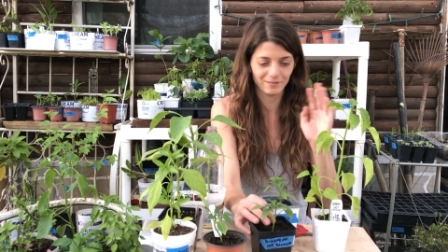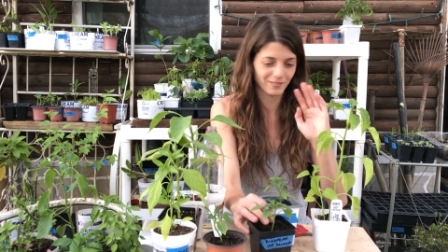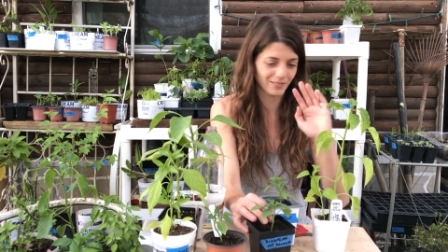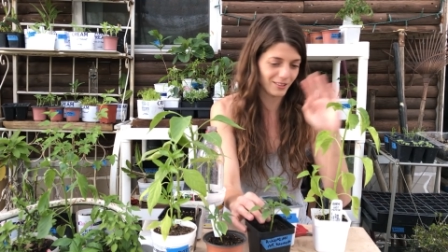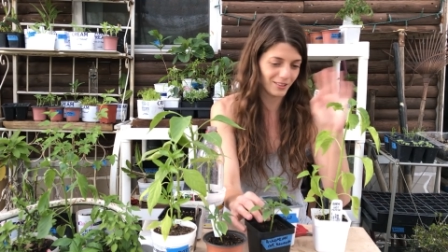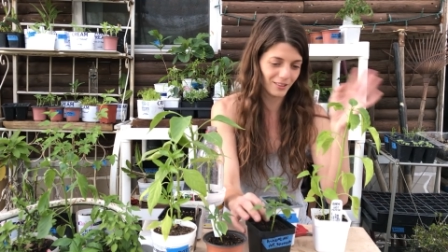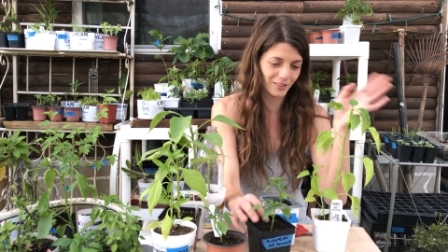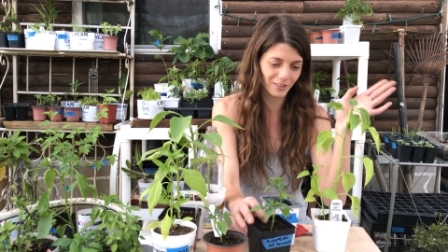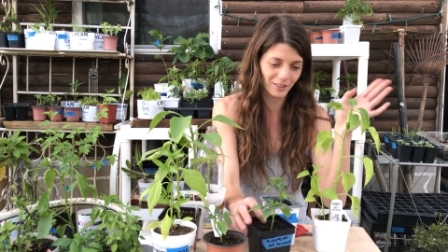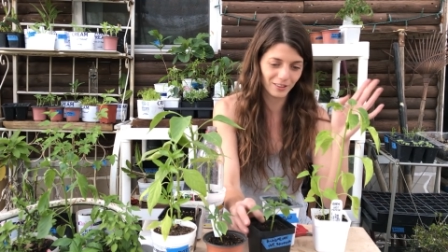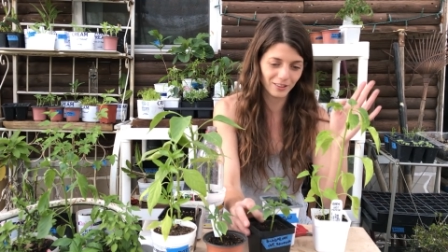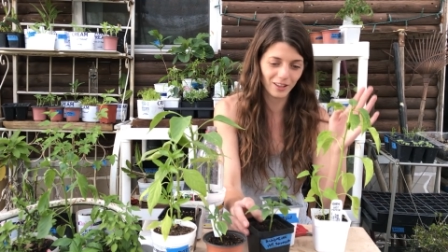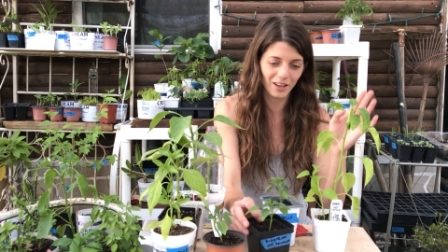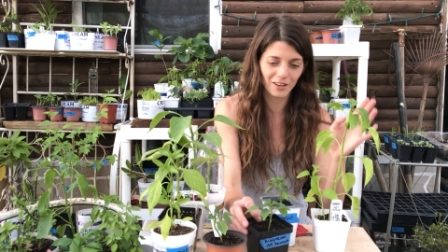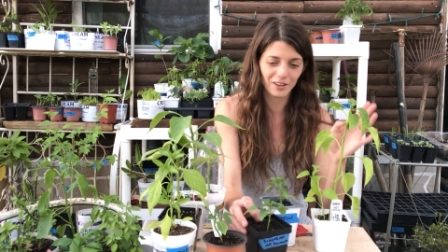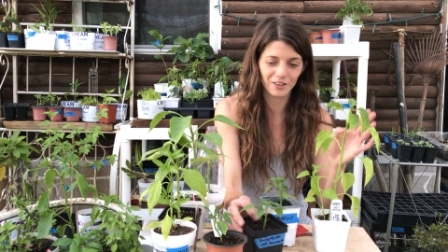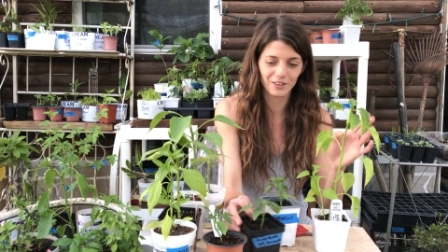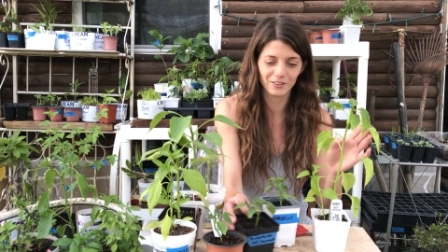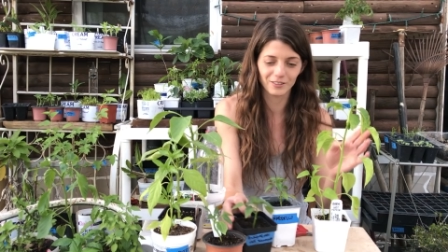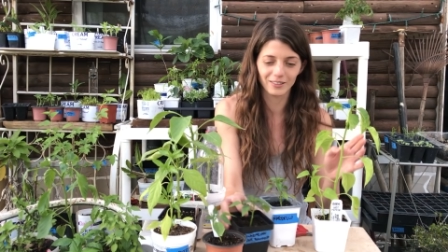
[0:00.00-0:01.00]
you know the
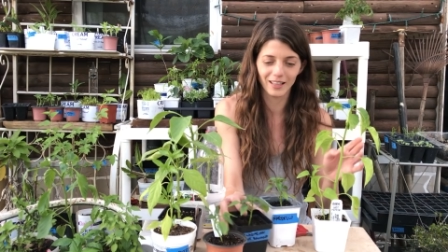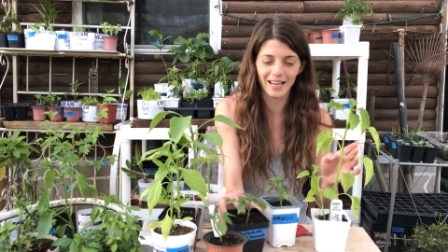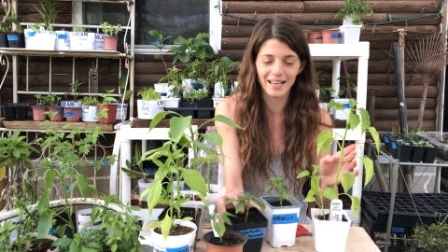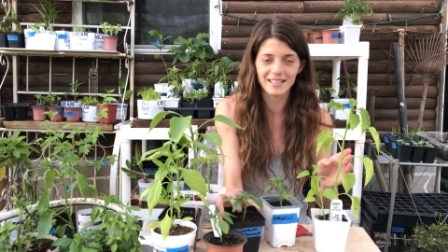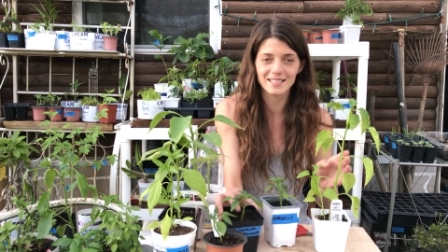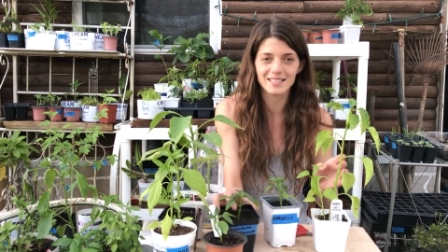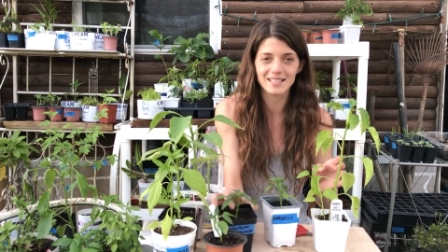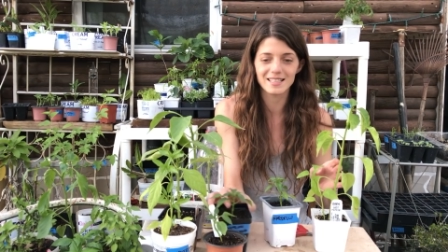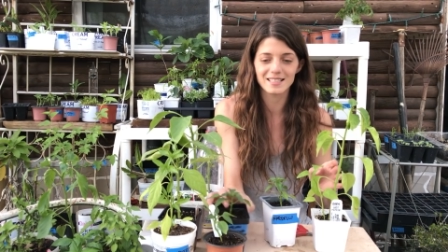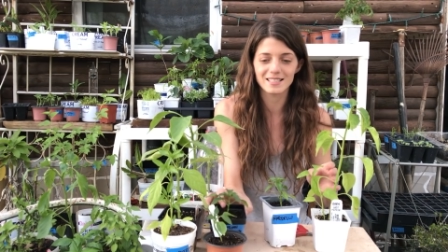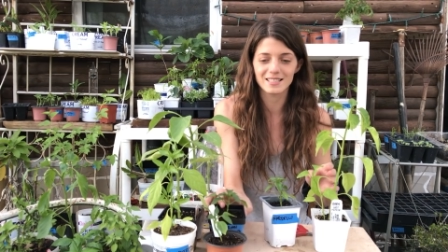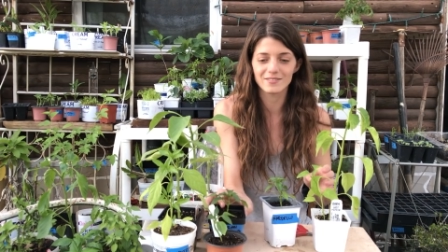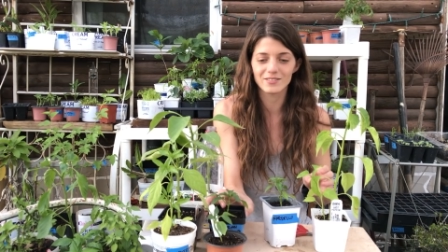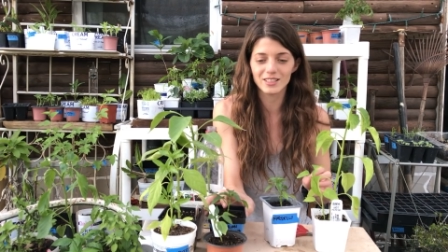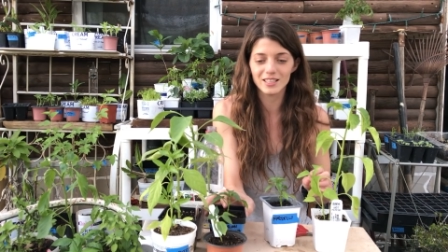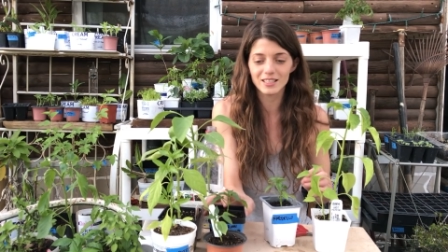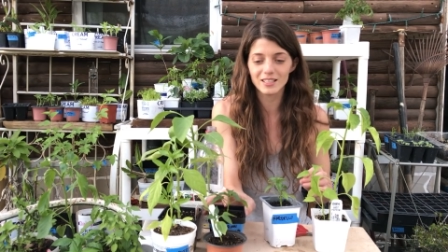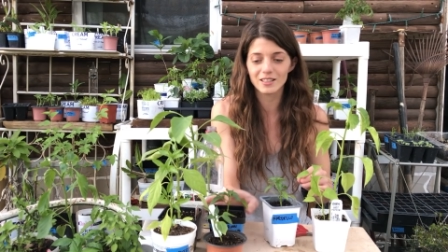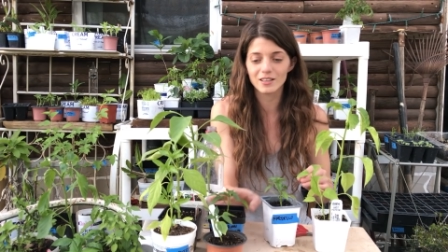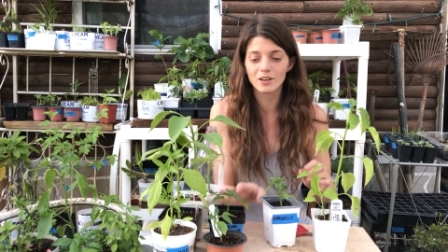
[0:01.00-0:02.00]
longer light season of
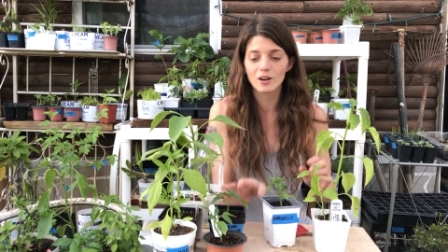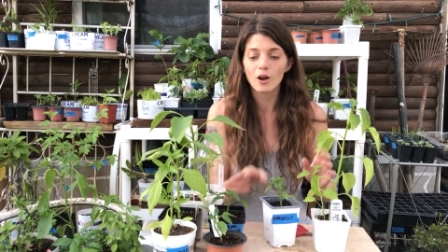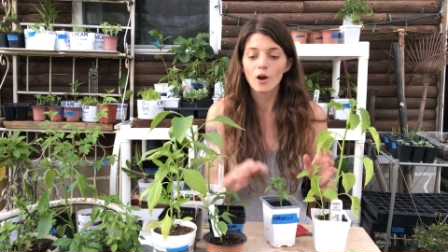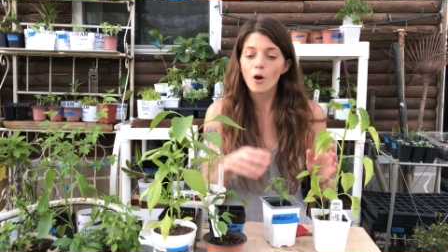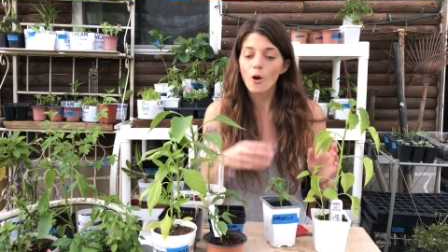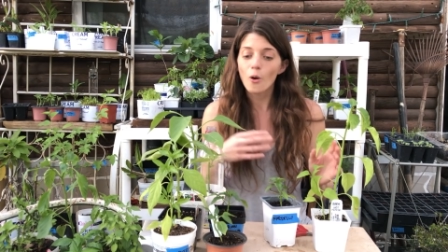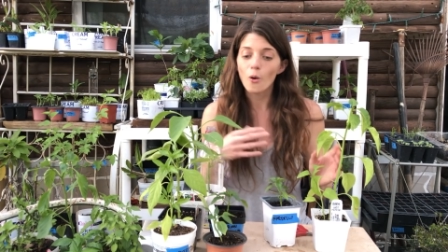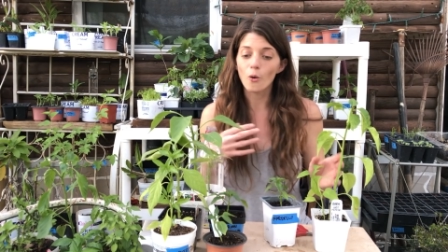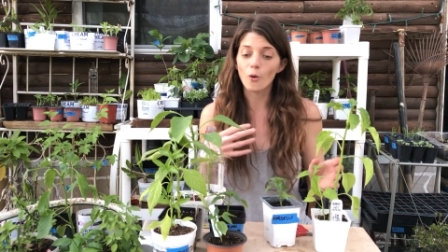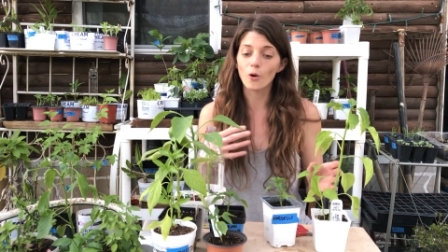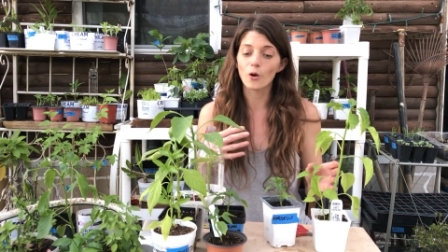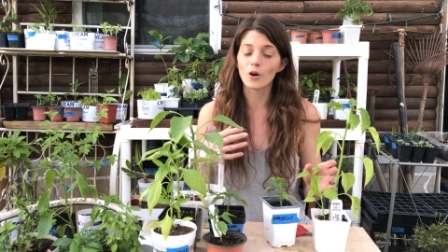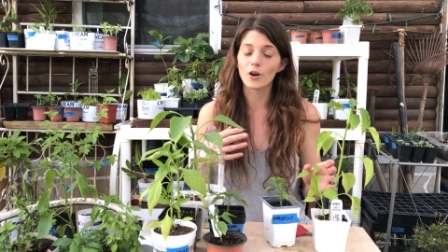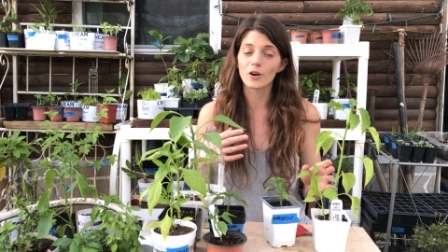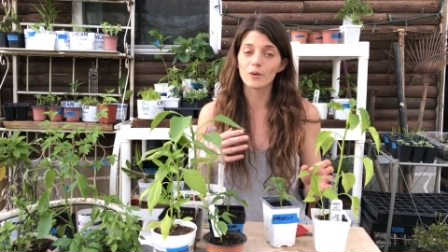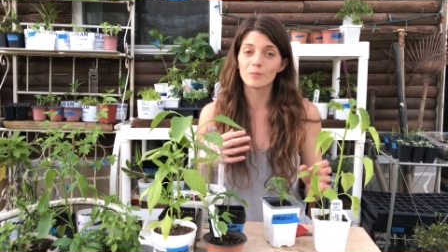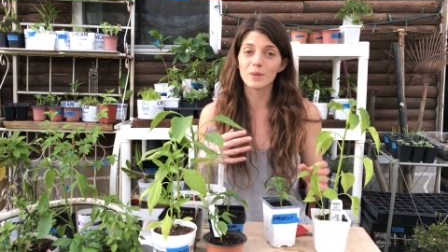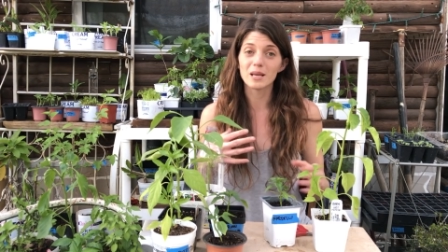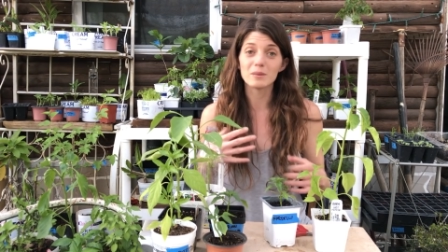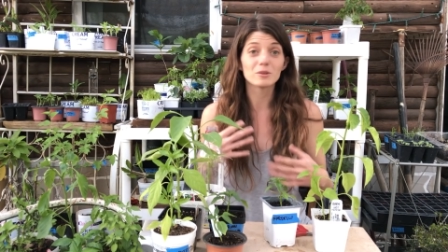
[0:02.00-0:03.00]
the year
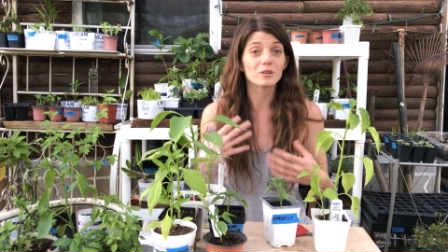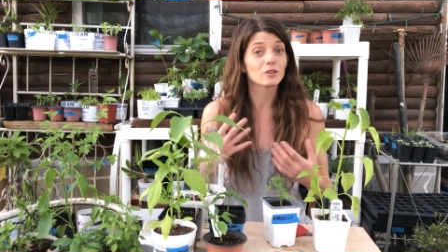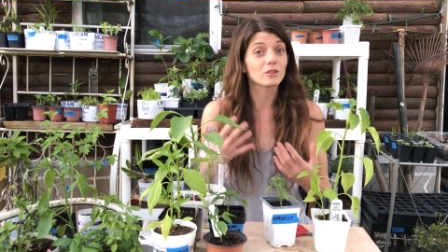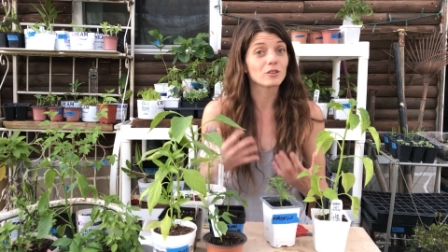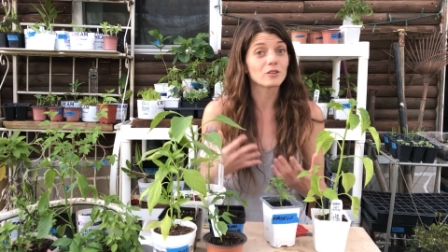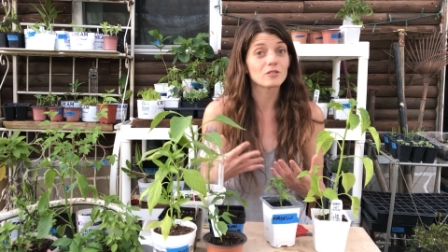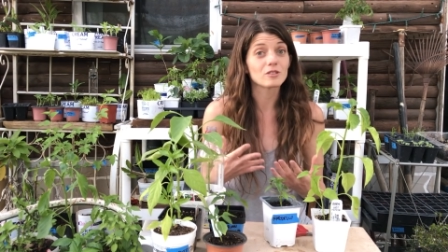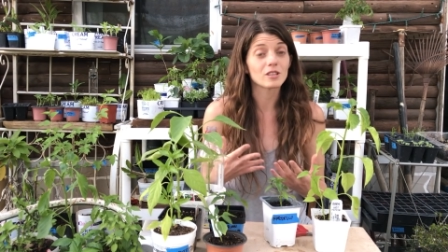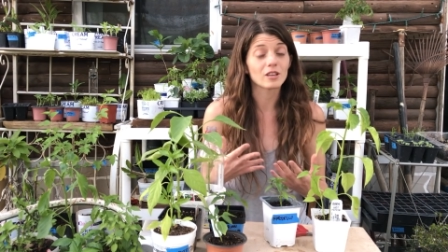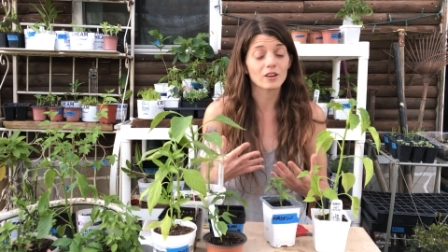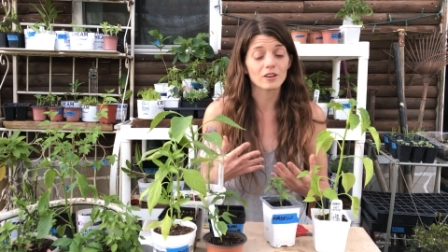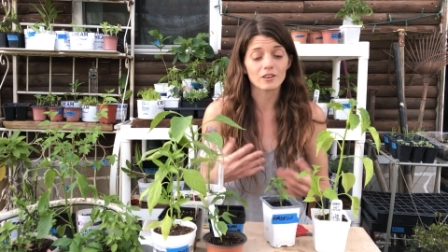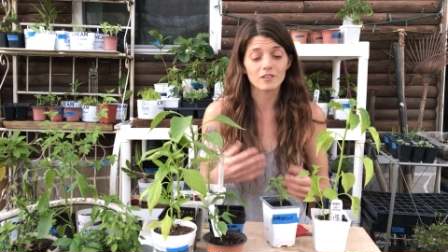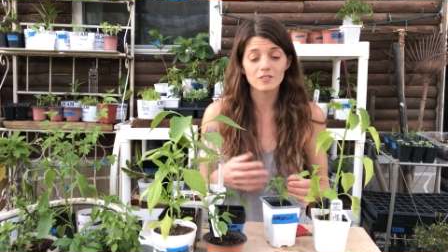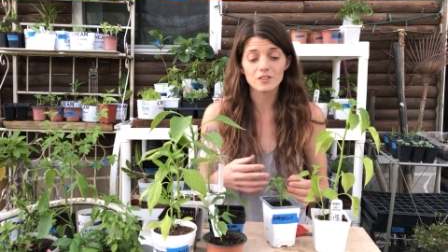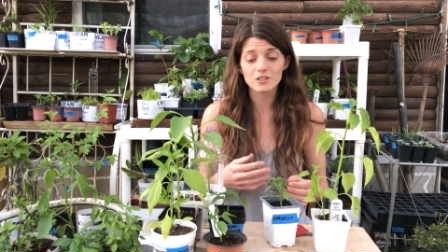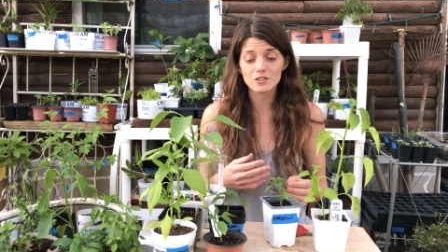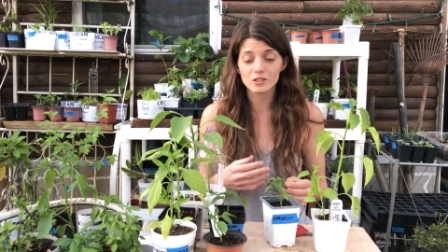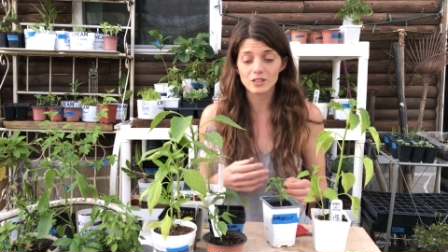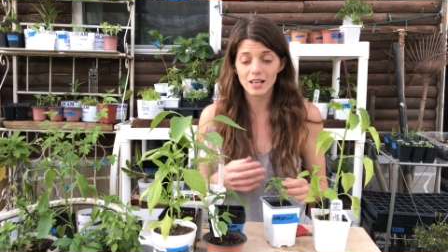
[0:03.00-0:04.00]
or maybe you're using
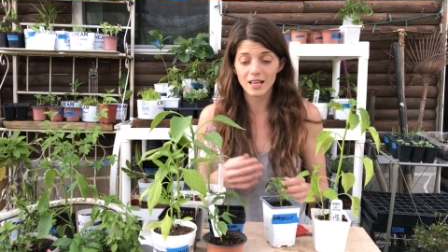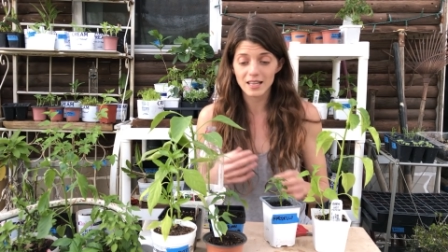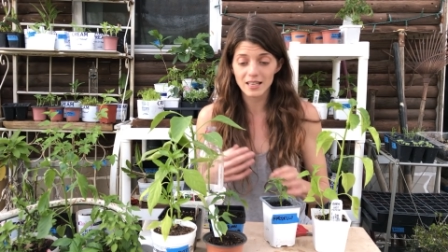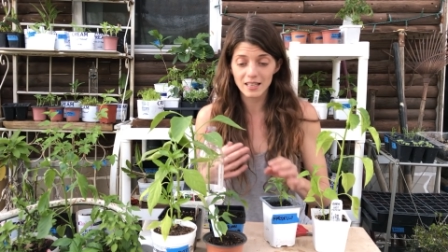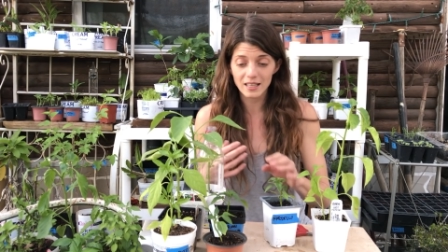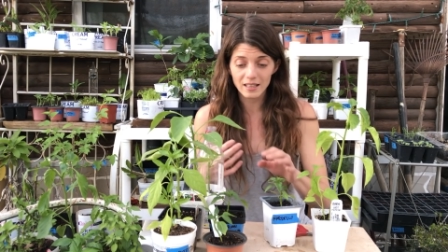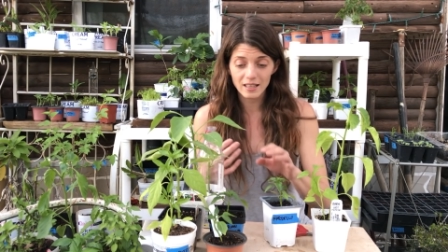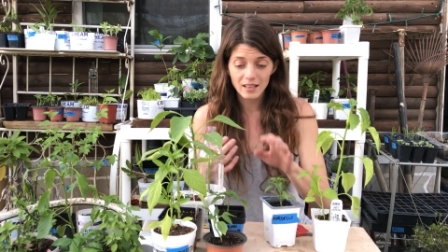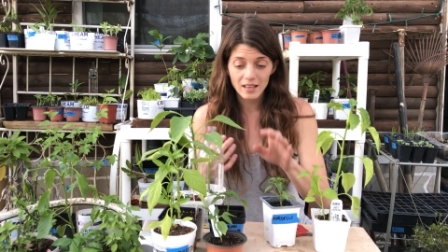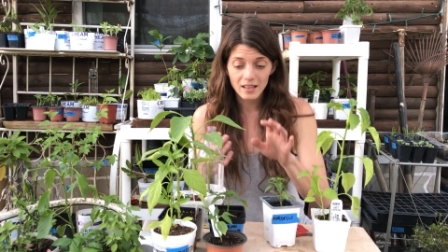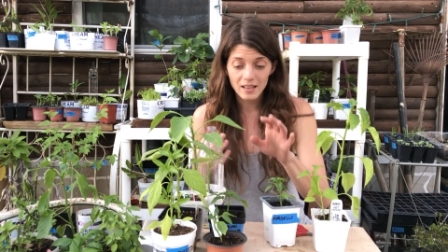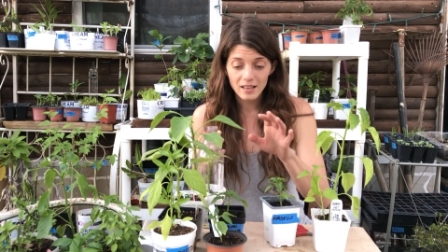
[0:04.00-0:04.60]
artificial lighting,